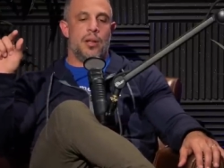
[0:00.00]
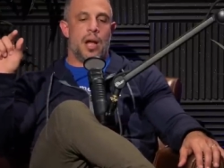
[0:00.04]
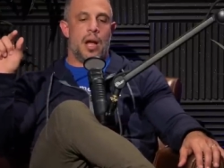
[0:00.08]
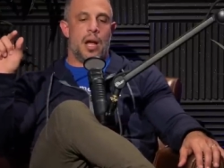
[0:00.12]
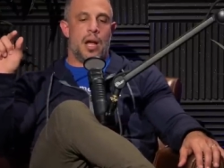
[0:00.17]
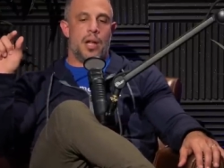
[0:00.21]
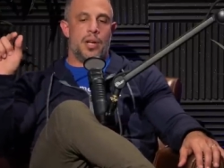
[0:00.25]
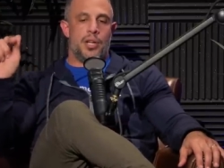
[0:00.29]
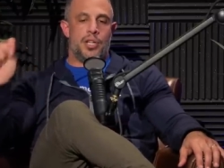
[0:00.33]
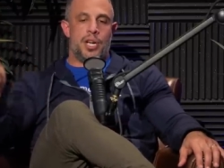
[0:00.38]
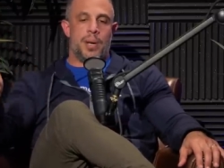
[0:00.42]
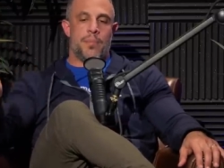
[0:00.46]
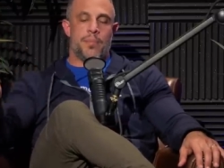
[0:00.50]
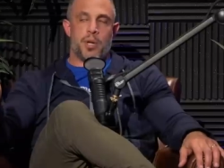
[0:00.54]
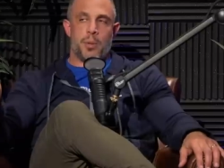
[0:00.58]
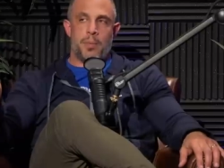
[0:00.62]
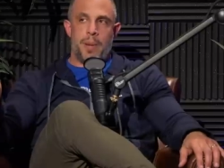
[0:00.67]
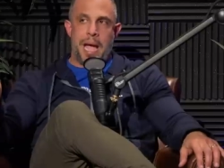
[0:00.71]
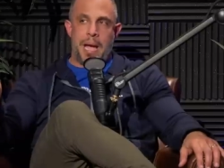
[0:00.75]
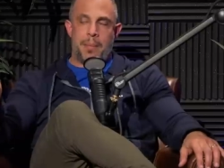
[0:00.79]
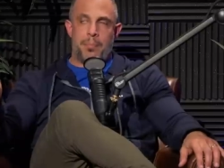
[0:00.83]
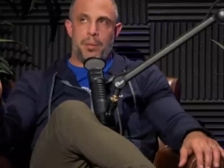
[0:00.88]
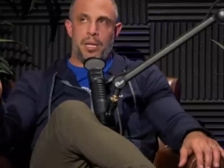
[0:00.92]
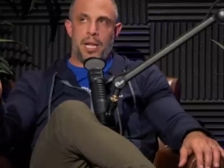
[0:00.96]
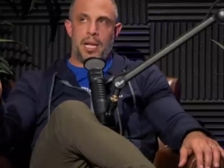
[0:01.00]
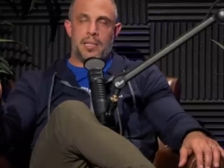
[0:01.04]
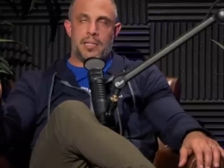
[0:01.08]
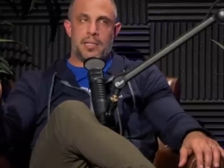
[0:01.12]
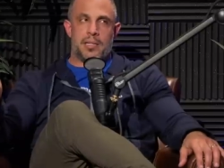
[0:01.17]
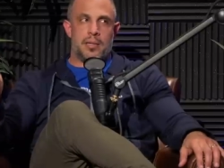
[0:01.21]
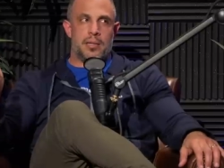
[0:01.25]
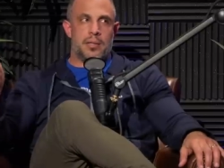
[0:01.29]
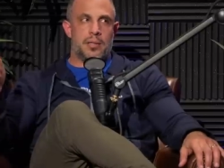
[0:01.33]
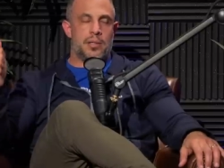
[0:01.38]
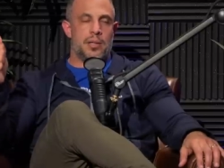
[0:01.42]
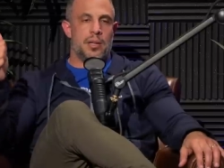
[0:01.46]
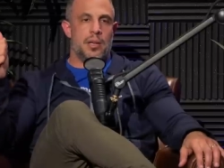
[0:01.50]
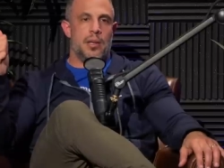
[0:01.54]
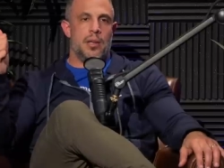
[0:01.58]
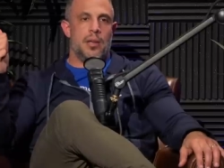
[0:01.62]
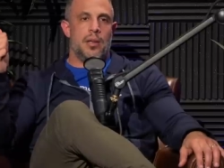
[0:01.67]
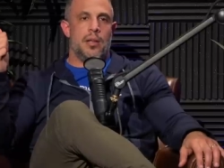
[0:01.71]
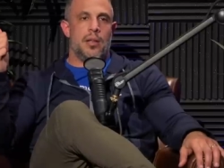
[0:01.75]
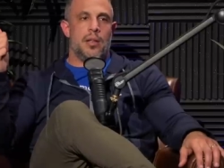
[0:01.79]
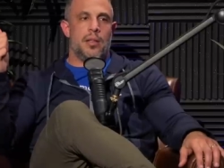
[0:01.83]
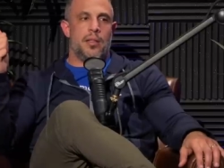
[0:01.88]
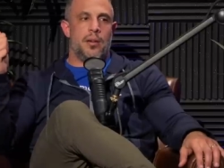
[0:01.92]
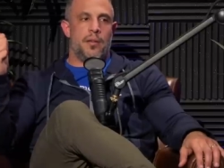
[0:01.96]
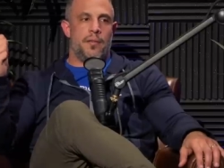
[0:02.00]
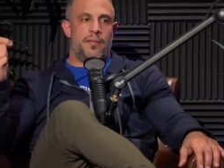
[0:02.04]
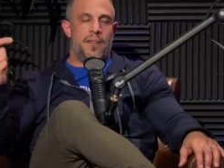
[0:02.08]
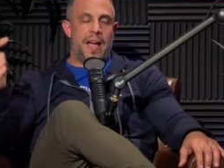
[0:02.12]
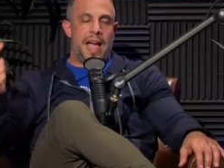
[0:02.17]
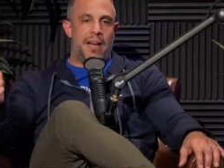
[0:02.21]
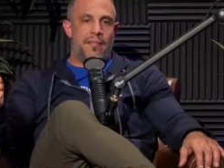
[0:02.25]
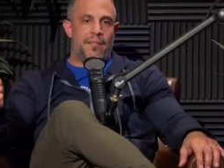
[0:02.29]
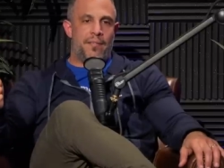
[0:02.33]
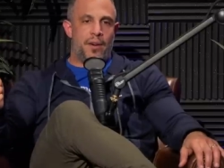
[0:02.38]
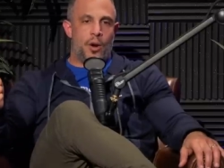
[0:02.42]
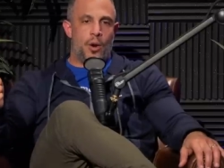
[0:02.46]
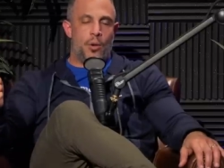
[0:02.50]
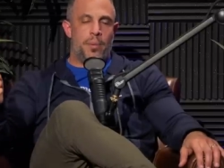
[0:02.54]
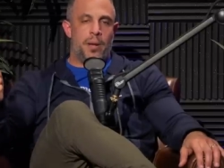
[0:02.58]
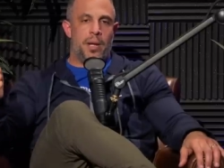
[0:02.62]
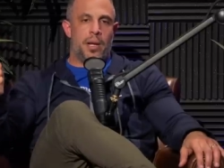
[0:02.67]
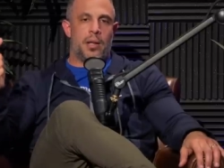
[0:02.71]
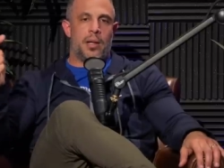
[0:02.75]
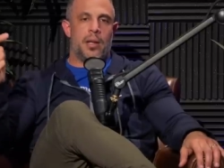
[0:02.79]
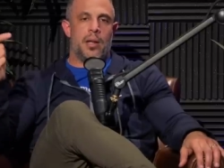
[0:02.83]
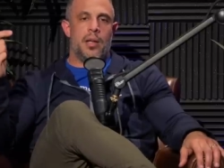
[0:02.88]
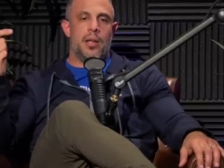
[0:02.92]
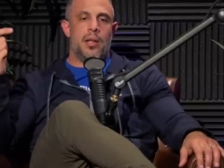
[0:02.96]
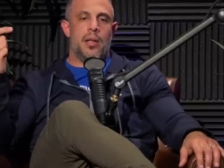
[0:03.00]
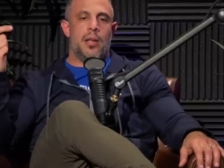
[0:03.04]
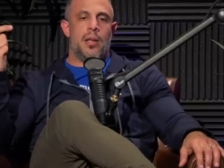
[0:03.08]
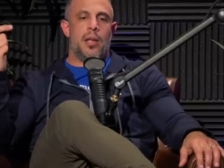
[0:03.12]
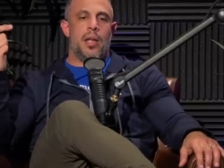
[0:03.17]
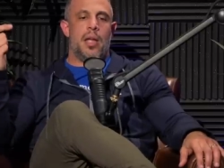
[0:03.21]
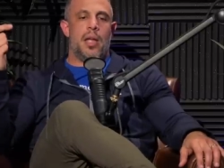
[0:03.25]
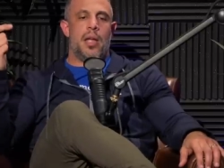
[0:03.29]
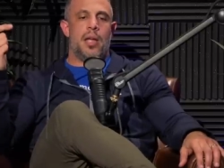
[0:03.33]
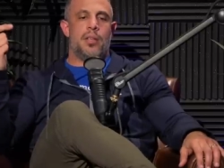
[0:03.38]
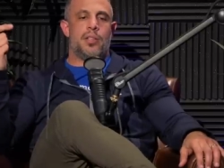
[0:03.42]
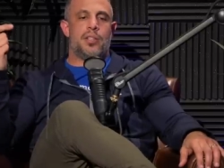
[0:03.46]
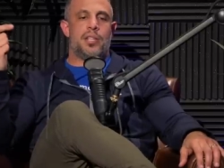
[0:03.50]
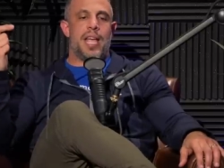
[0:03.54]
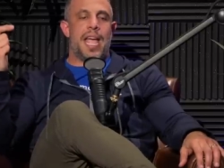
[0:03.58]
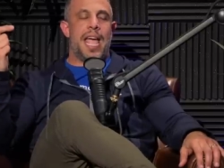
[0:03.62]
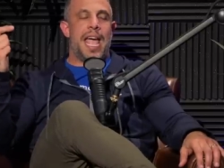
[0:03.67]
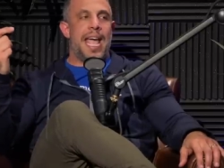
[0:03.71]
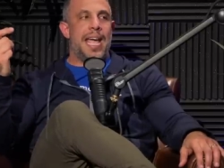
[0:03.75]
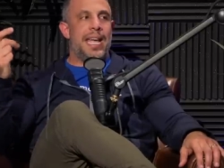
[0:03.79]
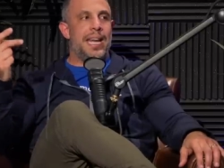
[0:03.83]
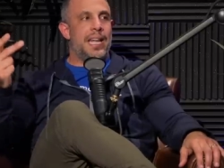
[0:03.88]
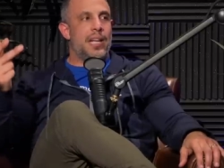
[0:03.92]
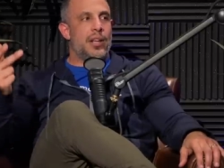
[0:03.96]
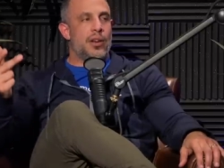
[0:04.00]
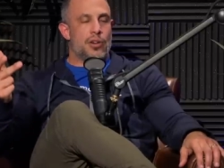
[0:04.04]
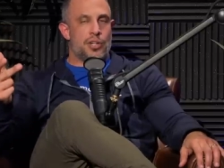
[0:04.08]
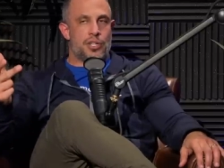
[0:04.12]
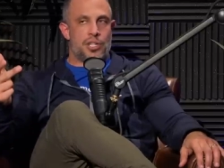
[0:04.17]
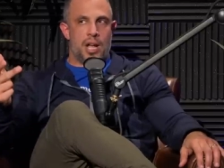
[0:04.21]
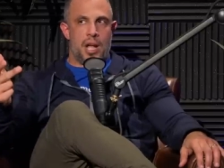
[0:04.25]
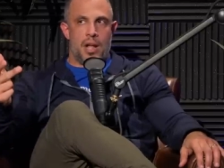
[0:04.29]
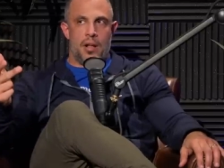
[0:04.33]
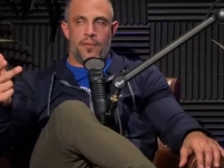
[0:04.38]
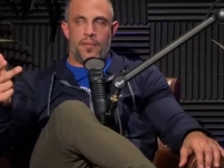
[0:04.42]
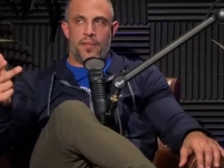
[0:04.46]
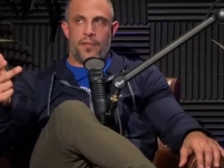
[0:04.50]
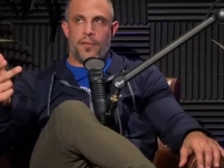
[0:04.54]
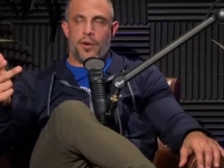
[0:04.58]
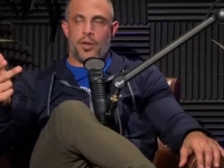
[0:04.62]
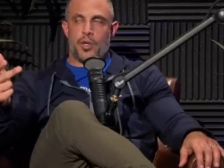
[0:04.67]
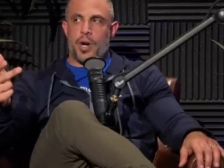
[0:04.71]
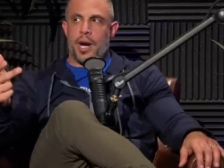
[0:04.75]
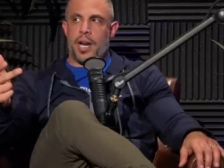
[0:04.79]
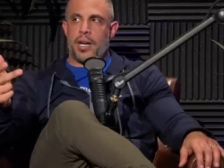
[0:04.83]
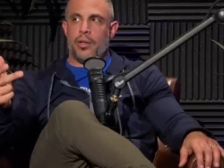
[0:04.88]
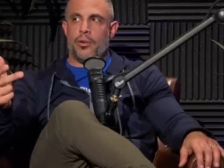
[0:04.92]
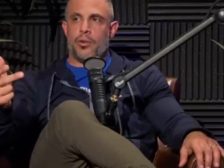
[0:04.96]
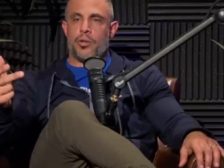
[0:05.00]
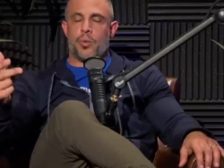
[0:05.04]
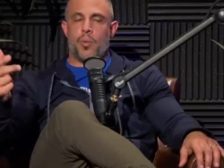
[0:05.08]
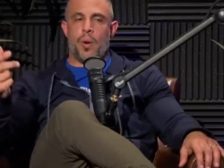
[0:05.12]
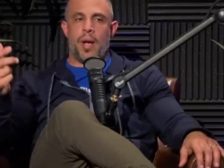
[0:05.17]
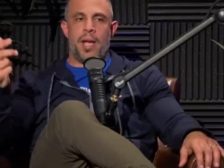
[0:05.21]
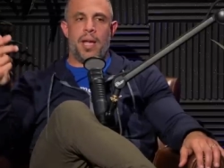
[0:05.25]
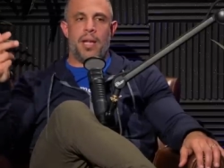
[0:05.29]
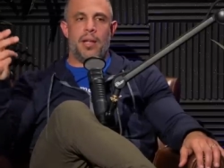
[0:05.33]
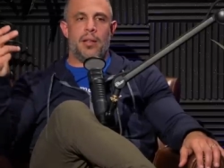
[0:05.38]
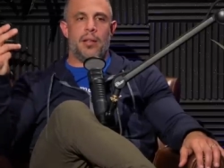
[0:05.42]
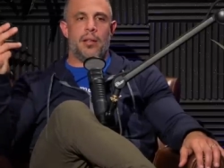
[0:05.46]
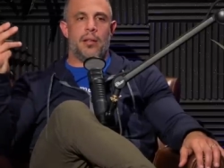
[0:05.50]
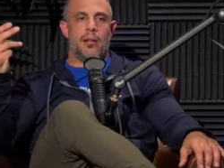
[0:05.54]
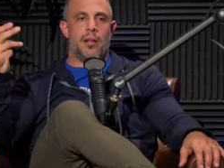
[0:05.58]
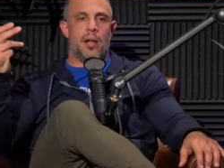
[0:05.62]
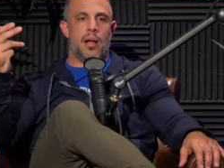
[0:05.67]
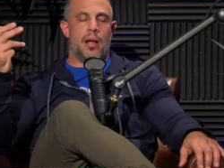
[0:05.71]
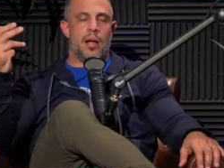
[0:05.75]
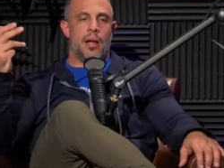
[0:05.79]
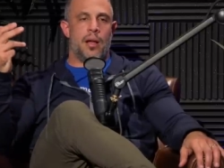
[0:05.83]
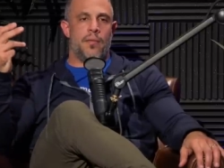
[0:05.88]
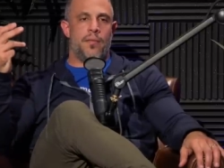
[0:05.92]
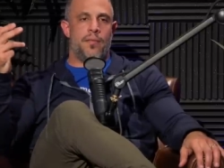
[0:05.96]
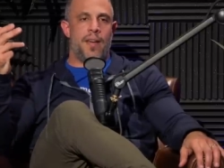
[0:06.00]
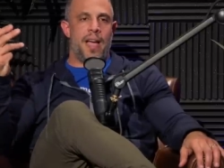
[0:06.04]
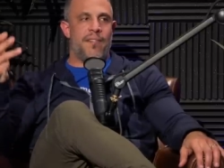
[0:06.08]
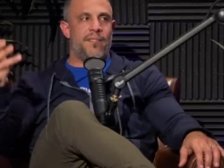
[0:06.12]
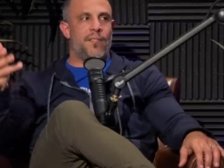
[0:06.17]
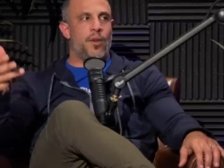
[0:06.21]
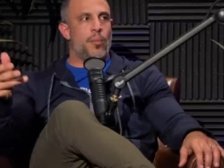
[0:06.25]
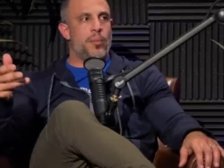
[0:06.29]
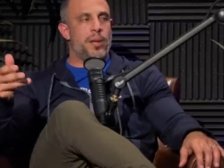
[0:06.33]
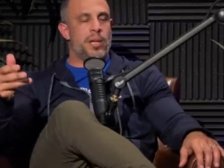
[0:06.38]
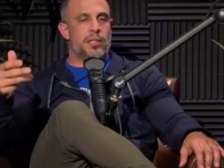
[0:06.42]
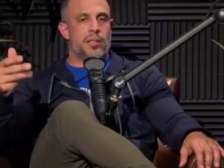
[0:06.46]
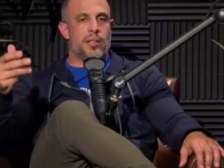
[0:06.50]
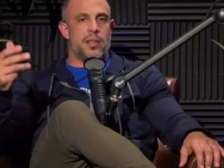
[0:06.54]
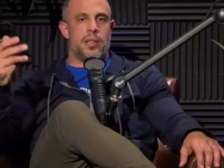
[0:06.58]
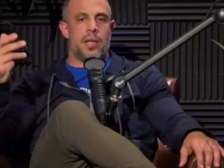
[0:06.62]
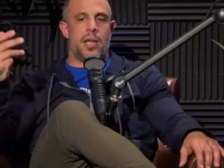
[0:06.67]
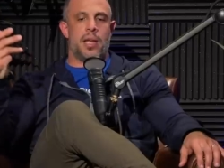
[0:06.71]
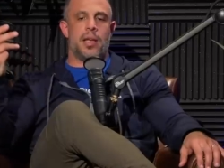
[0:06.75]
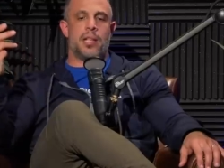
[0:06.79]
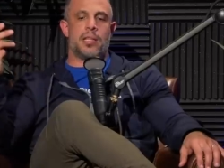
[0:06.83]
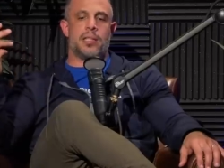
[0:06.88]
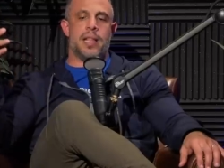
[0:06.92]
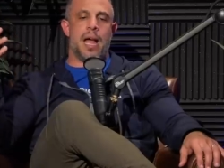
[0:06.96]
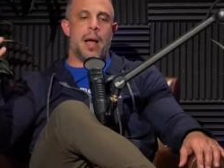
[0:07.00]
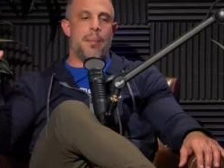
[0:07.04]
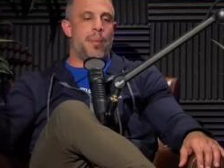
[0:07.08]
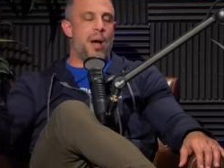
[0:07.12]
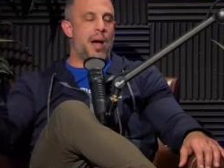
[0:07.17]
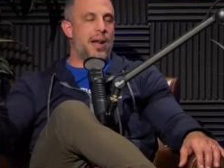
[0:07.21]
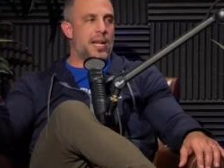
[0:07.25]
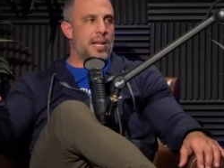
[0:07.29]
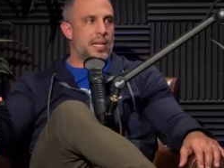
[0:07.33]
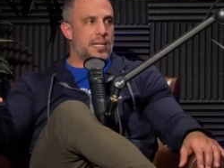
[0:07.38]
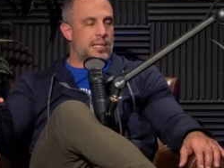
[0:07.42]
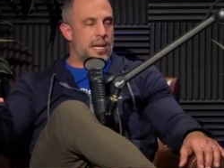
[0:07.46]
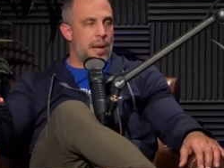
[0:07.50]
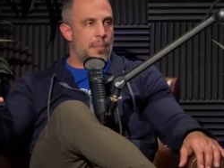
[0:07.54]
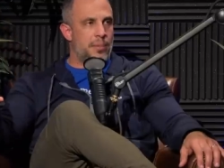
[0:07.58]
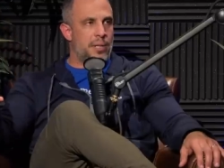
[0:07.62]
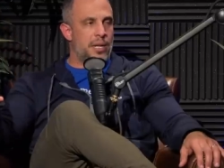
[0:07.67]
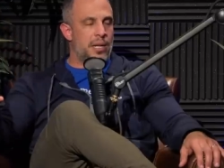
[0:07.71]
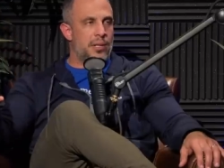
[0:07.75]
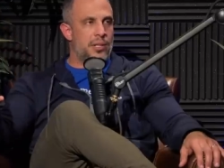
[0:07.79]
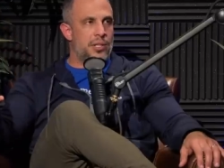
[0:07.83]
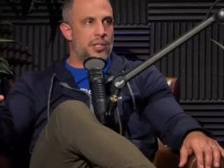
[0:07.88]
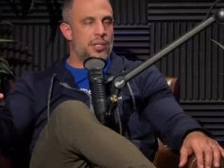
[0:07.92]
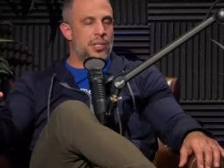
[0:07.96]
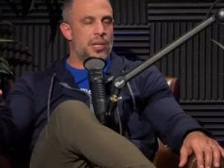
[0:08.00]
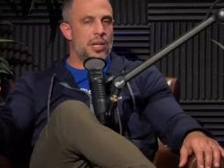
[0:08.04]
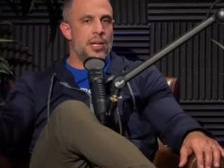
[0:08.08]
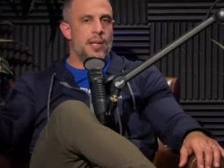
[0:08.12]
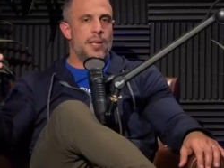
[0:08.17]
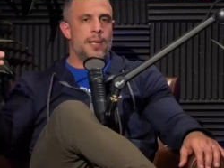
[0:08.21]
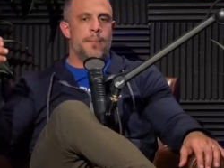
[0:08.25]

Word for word: uh, gyms are bad places. They're fat phobic. Mm-hmm. It's hating yourself if you're trying to lose weight. Uh, fat phobia is a thing. It's not body acceptance.